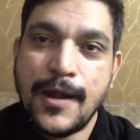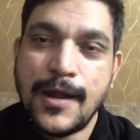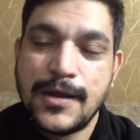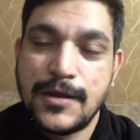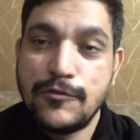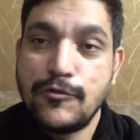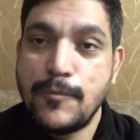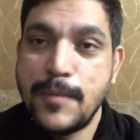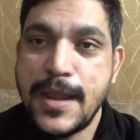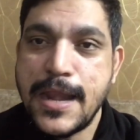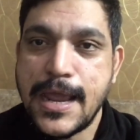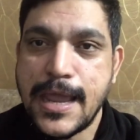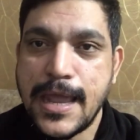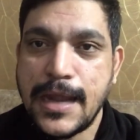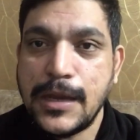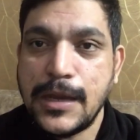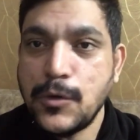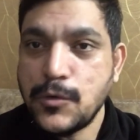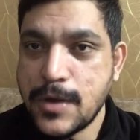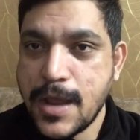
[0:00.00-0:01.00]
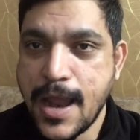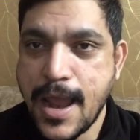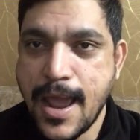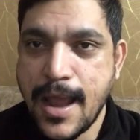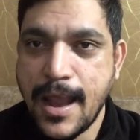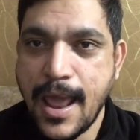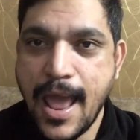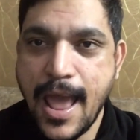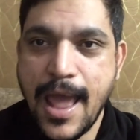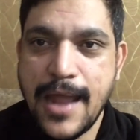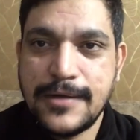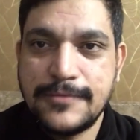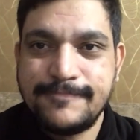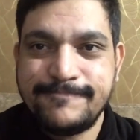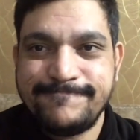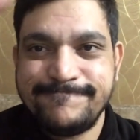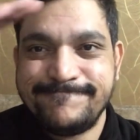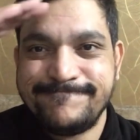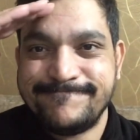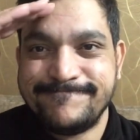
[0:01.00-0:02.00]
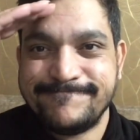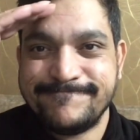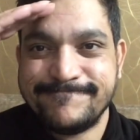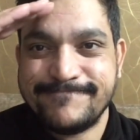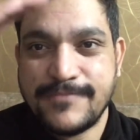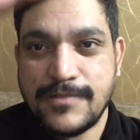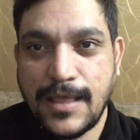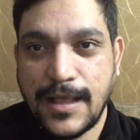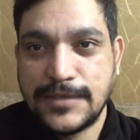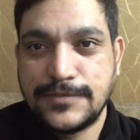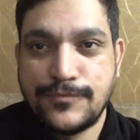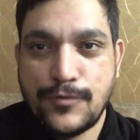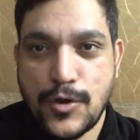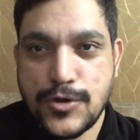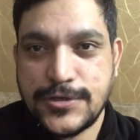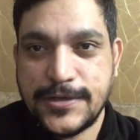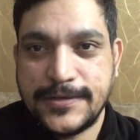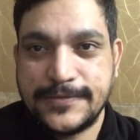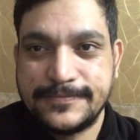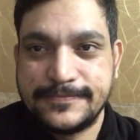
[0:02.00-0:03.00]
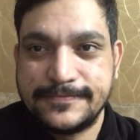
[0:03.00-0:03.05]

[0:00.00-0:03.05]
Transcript: Till we meet again, you take care and thanks for watching.